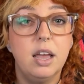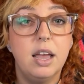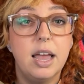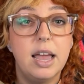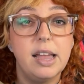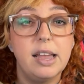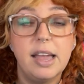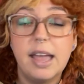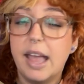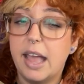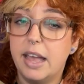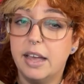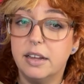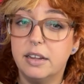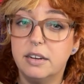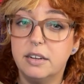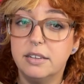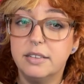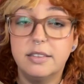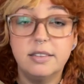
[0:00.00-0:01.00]
a
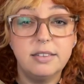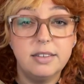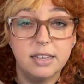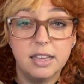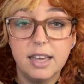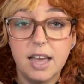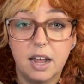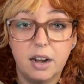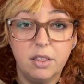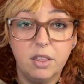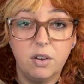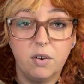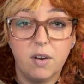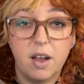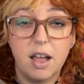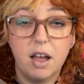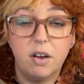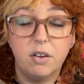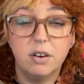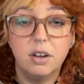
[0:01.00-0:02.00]
hand sticking out of the
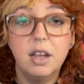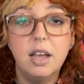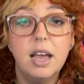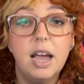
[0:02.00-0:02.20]
ground